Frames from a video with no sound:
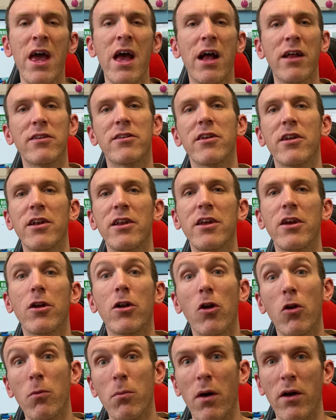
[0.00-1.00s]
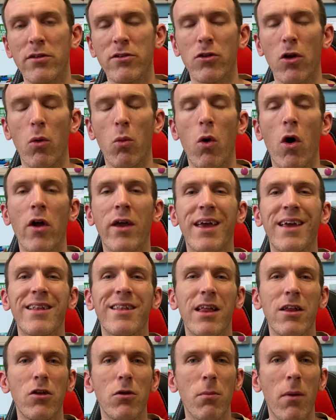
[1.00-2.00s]
and suddenly your glute might stop working, and
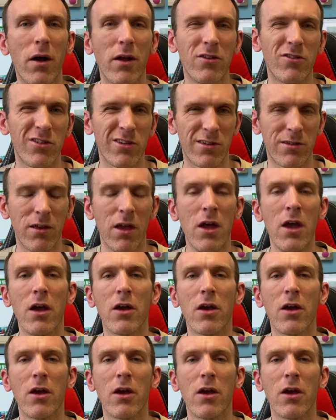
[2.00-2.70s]
then you might just